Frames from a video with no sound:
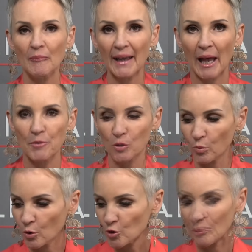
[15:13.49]
capsule
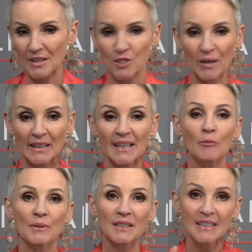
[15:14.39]
wardrobe list right now,
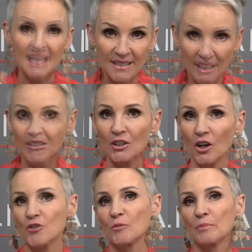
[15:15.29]
but it is definitely
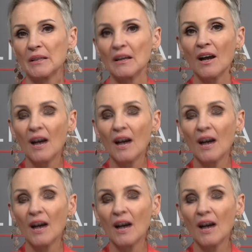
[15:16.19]
going to be